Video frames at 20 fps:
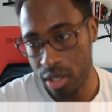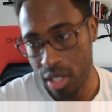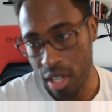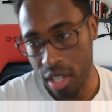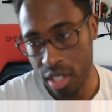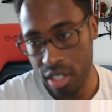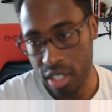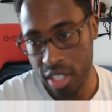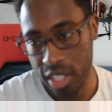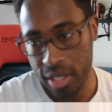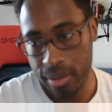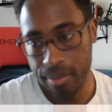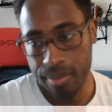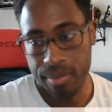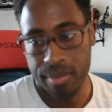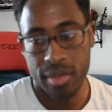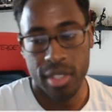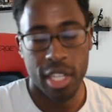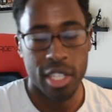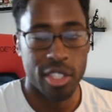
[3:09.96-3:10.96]
Sanji,
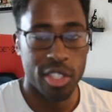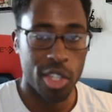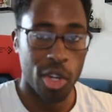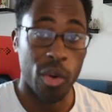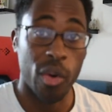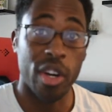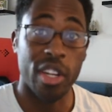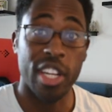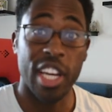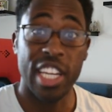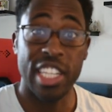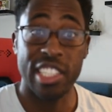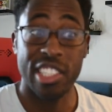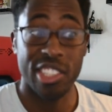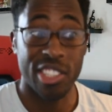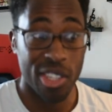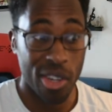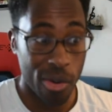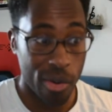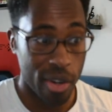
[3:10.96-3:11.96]
and so on and
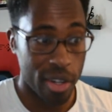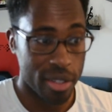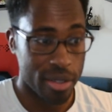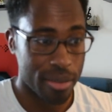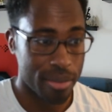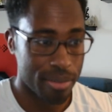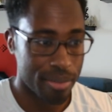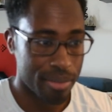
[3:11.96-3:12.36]
so on.